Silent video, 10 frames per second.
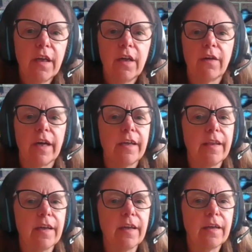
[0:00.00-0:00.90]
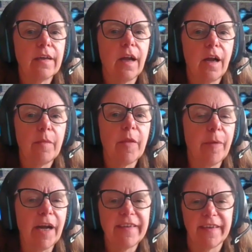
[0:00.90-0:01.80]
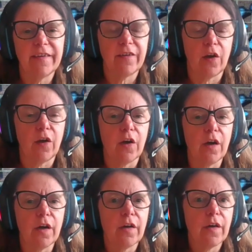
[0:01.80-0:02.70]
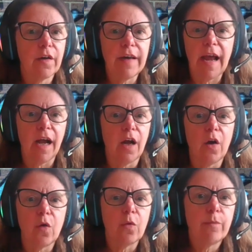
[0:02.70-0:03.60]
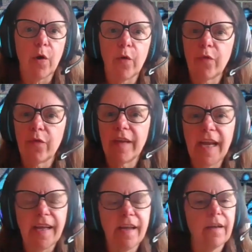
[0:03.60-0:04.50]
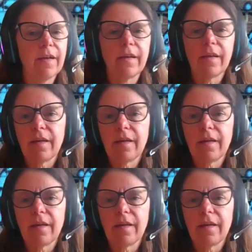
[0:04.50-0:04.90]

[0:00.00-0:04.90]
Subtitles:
right, the buses are now both taking